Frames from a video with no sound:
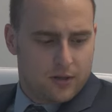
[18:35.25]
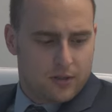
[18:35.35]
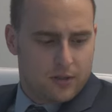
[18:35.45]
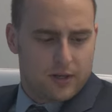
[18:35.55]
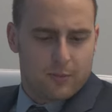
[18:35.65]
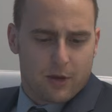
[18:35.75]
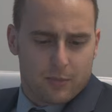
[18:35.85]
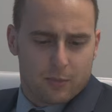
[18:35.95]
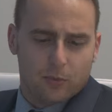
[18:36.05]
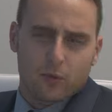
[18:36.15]
I think I might
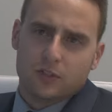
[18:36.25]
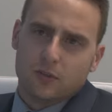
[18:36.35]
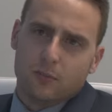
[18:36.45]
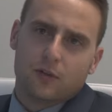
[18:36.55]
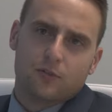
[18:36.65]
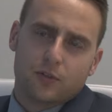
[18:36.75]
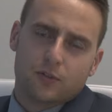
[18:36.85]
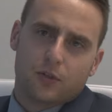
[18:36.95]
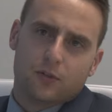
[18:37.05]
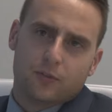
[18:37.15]
be able to work something out for you,
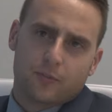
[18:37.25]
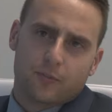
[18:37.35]
Charles. Yeah.